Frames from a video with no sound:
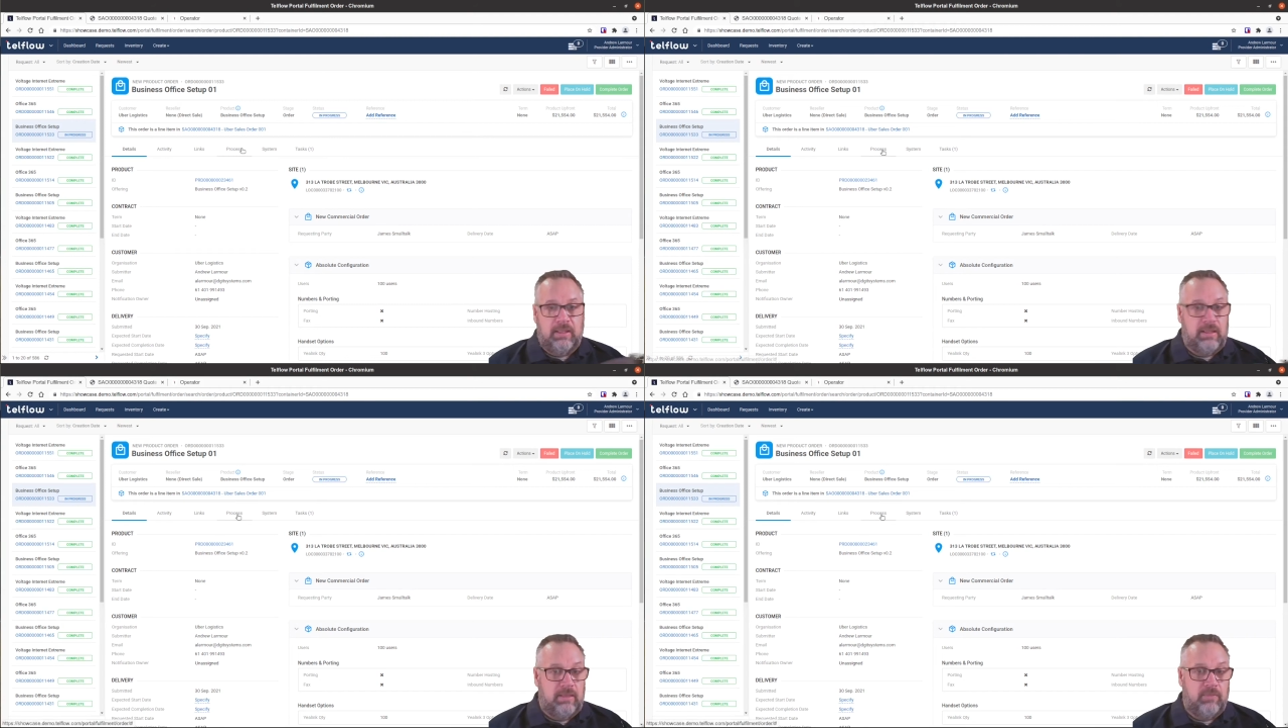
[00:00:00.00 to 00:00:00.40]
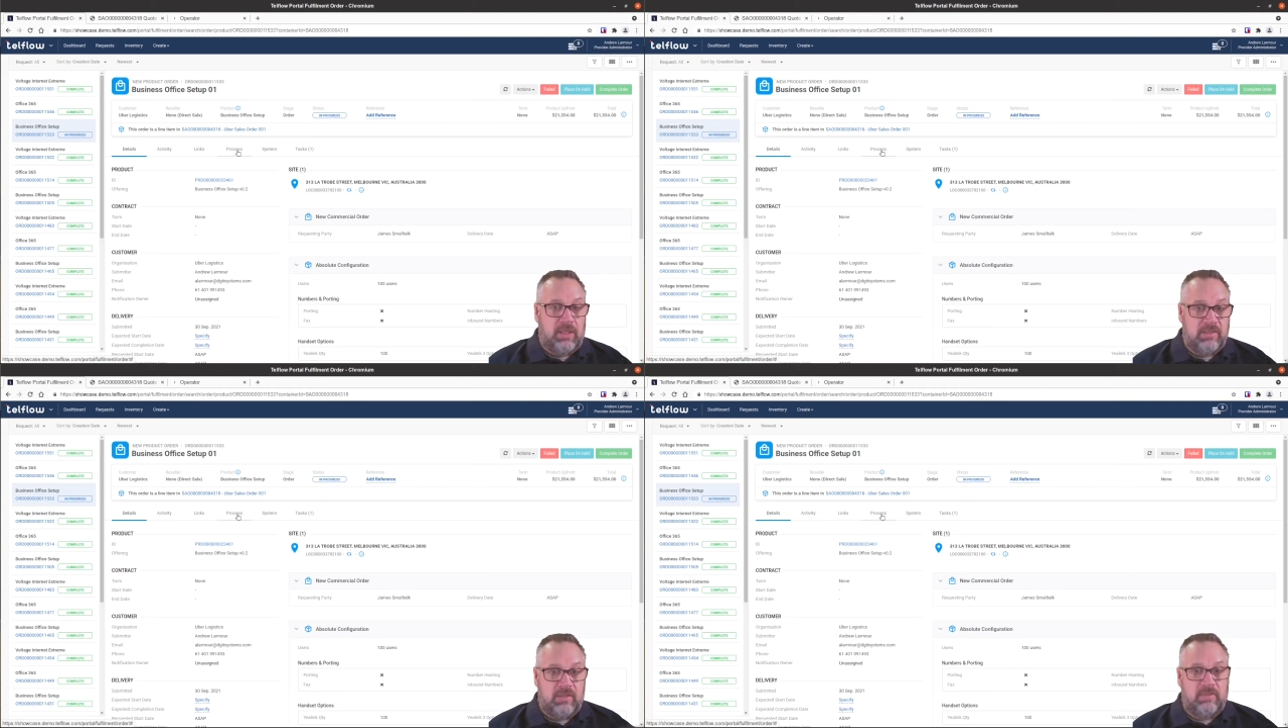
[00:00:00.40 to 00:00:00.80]

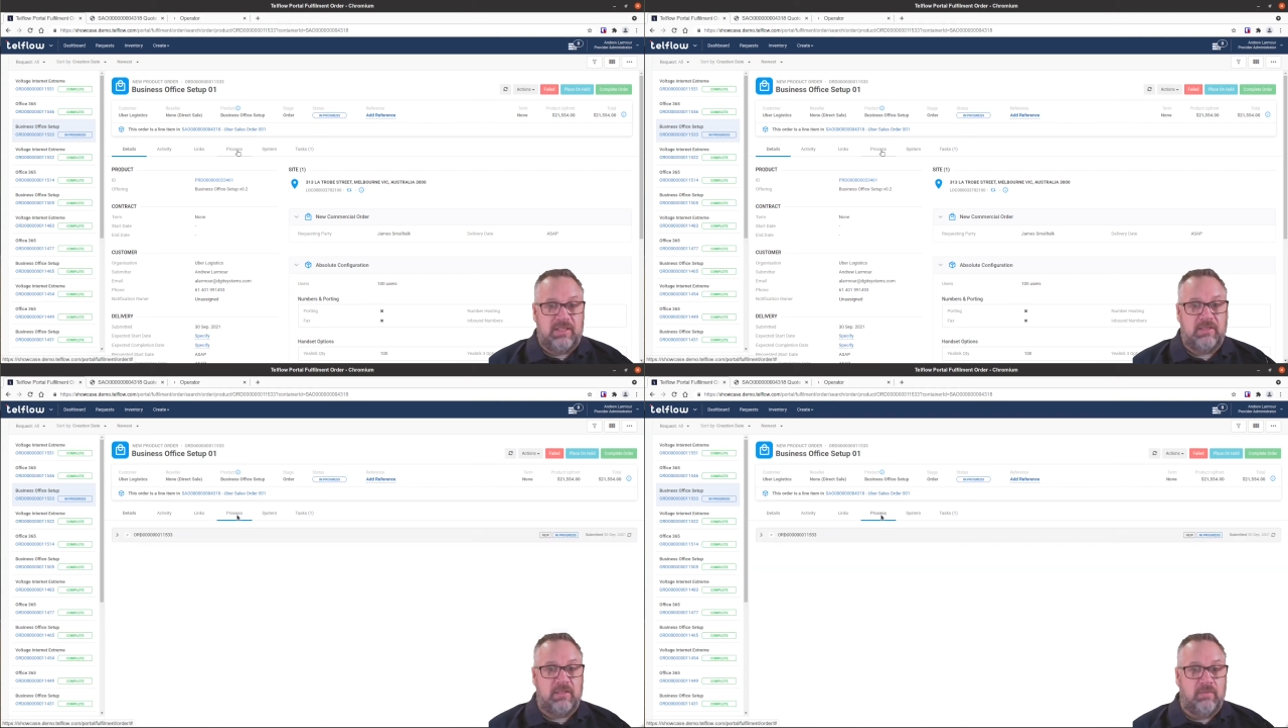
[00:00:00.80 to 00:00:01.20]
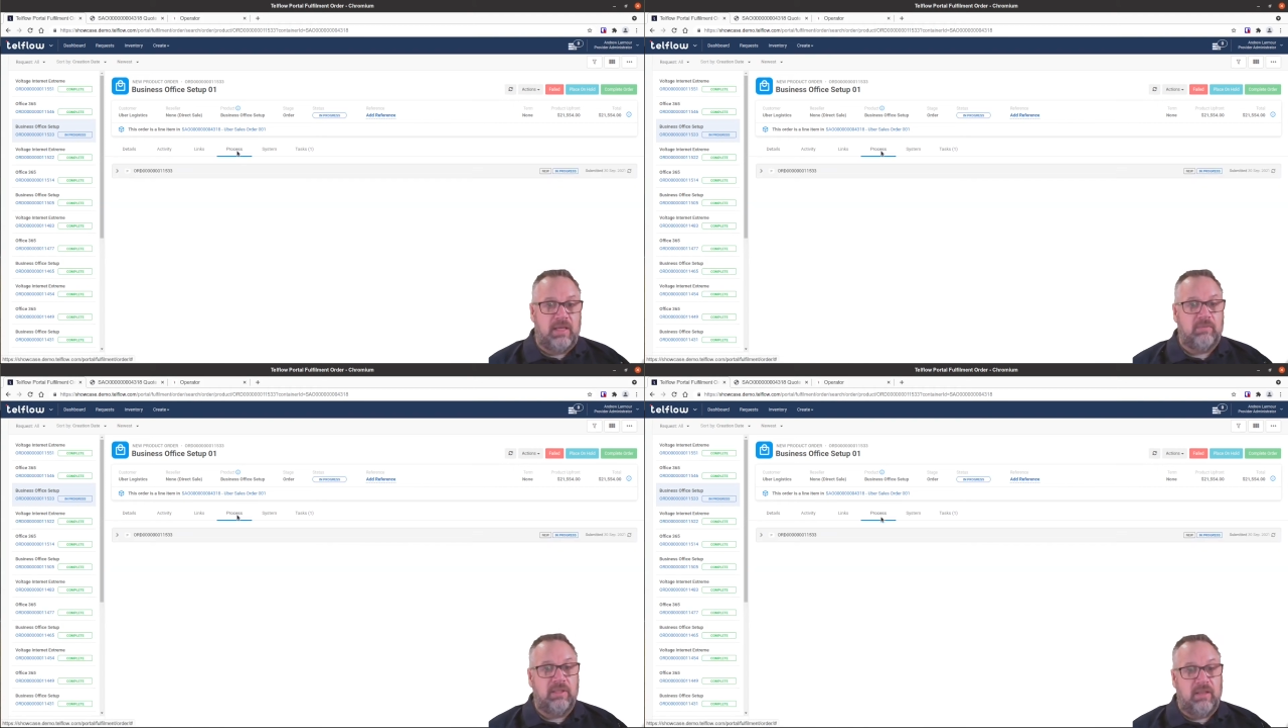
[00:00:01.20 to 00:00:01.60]
because I'm a system
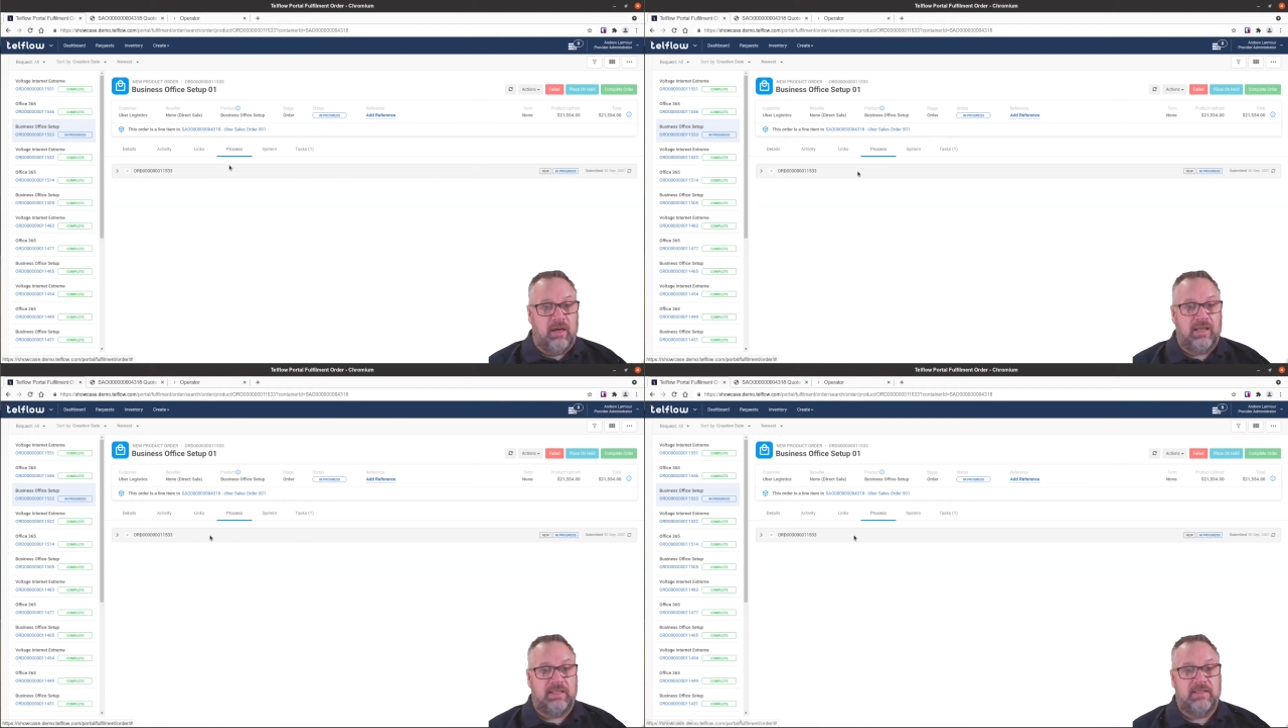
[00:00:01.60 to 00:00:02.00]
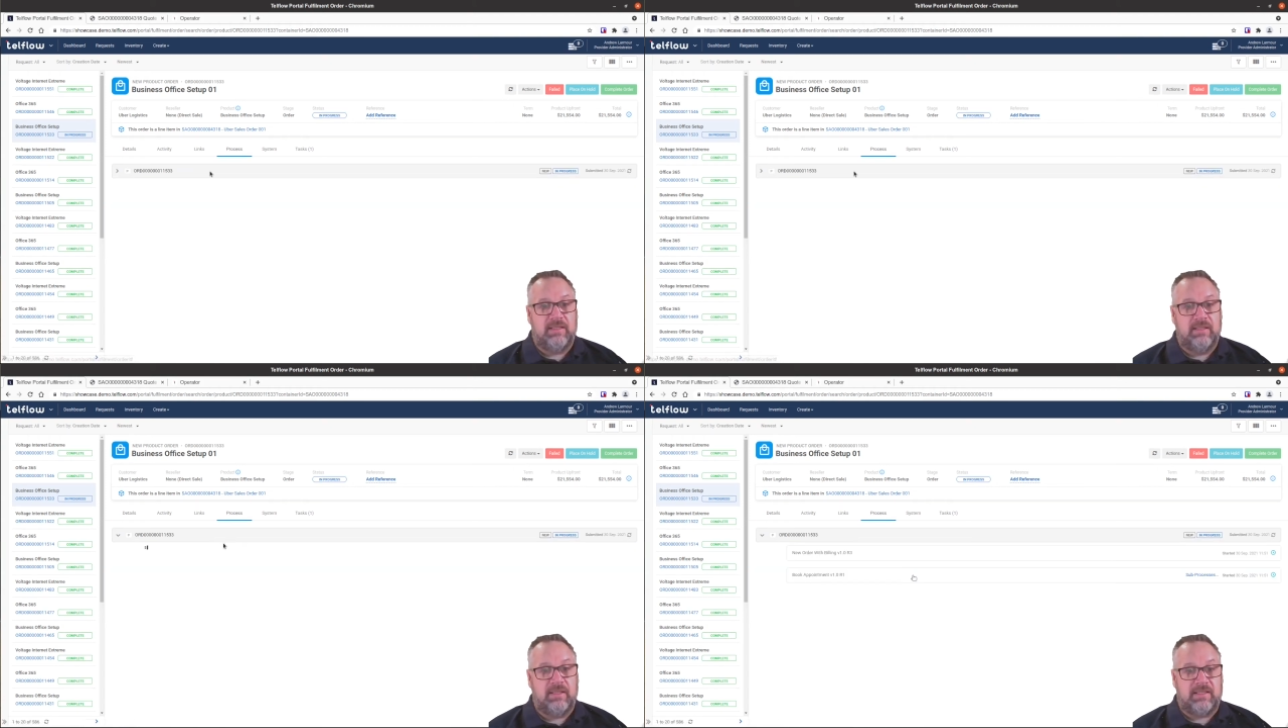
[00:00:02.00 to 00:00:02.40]
admin, I can see
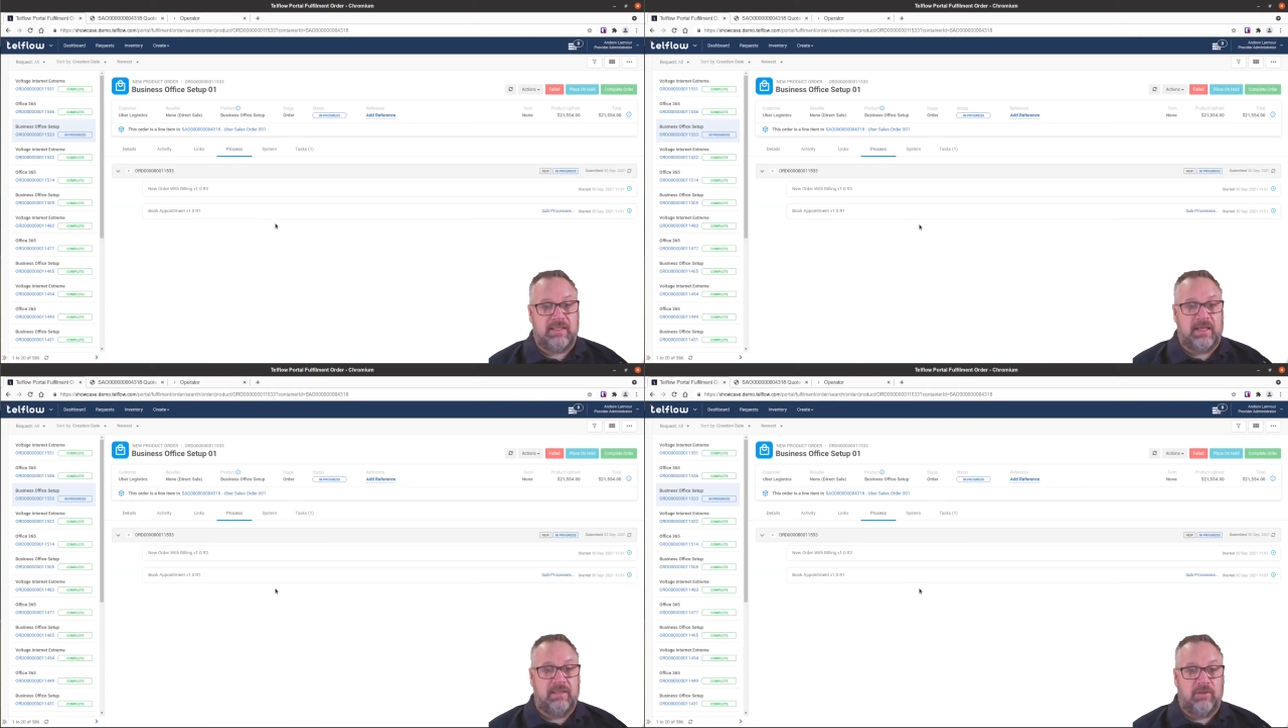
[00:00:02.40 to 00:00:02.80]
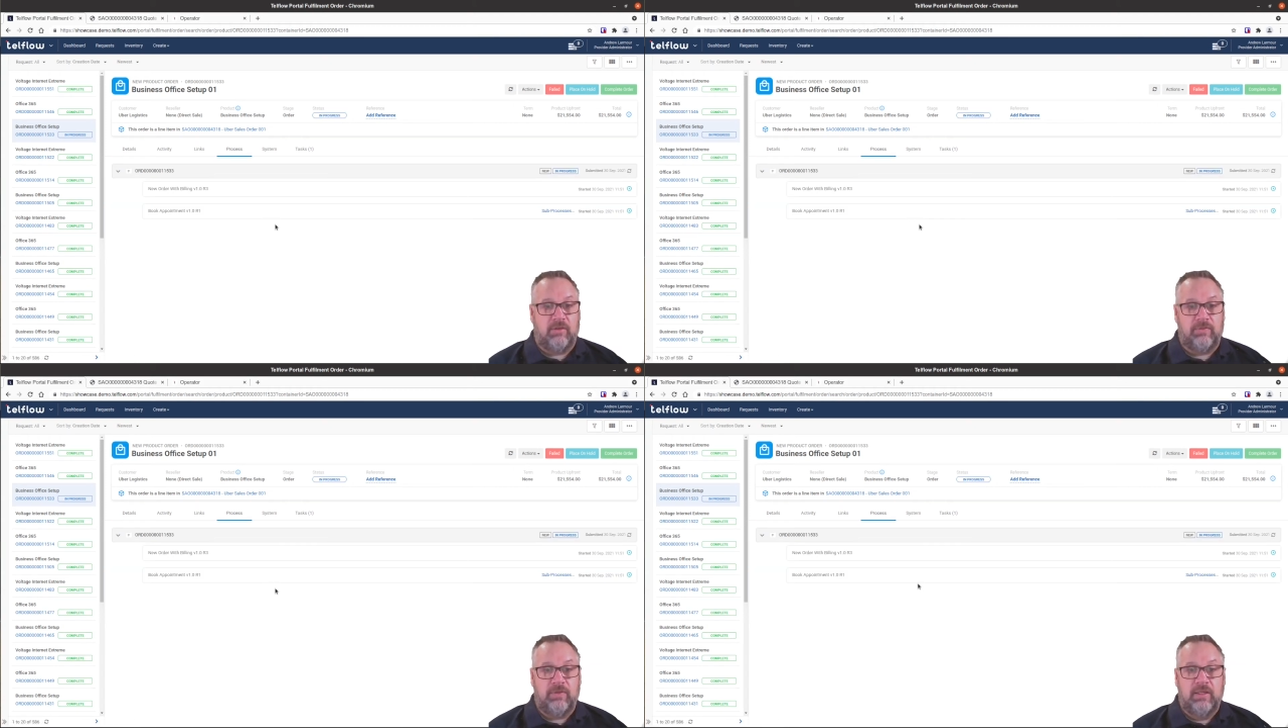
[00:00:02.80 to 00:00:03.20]
the state of